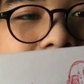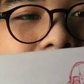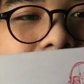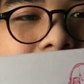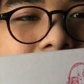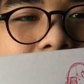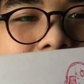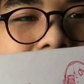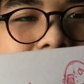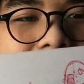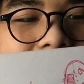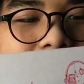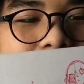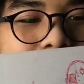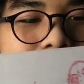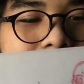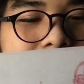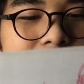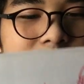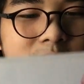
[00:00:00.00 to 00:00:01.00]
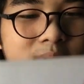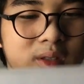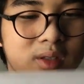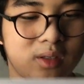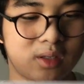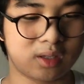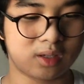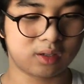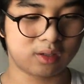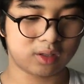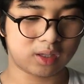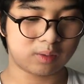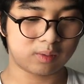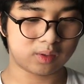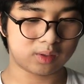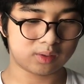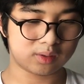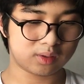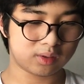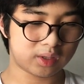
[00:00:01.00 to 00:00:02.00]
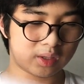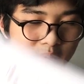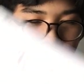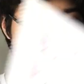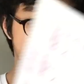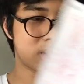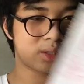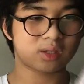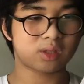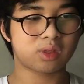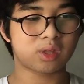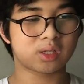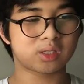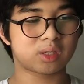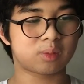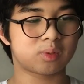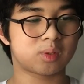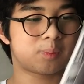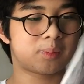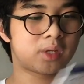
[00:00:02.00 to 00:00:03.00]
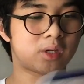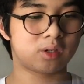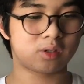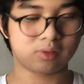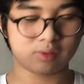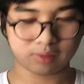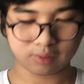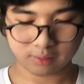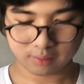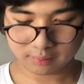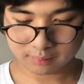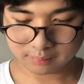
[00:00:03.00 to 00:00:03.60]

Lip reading: They were kind of weird, but you know they were things I was proud of.